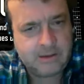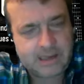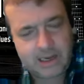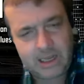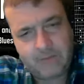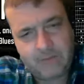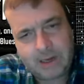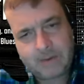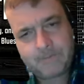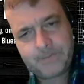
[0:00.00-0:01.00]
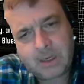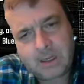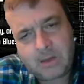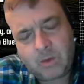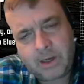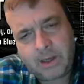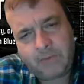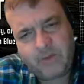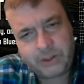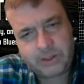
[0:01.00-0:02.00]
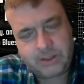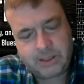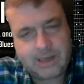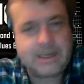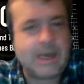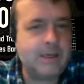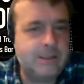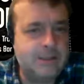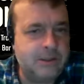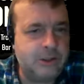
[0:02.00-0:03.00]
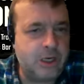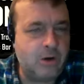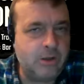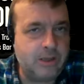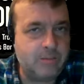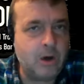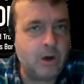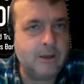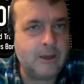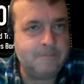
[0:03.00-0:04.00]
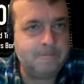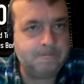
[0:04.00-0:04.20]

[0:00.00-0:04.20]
that evening uh, when he viciously attacked Gerald in the parking lot.